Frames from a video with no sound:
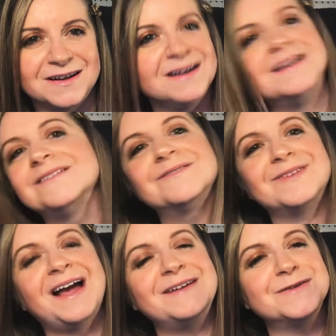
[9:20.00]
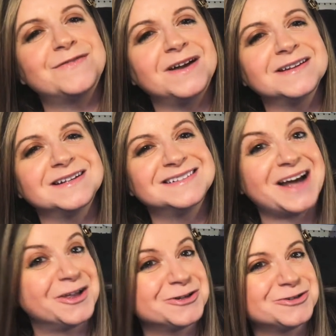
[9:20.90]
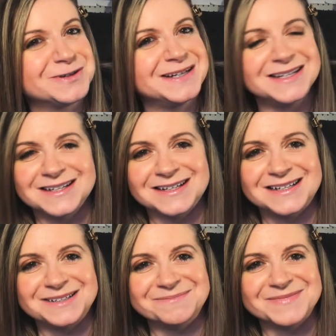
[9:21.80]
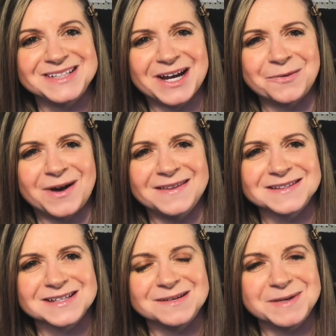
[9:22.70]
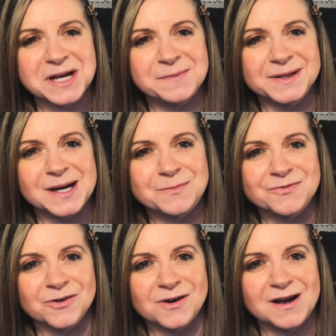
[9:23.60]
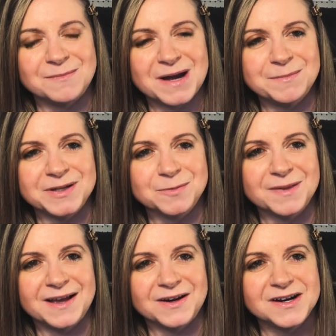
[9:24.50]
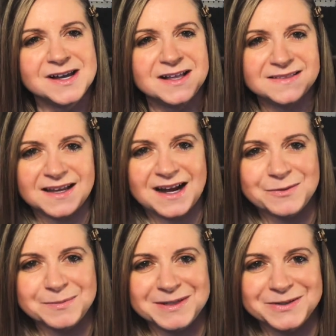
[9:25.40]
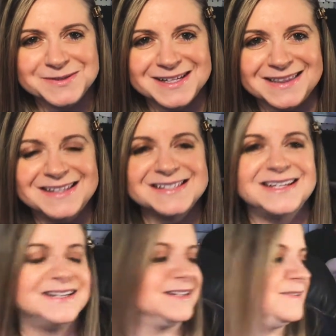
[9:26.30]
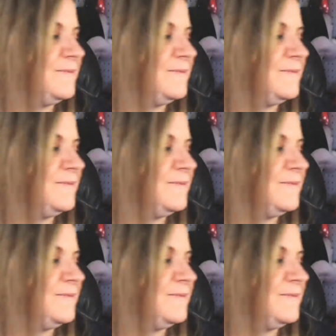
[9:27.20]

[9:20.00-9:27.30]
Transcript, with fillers: uh, I have a fun little Dollar Tree um, D I Y that's going to be coming up for uh, my meal planner that I will be using these in,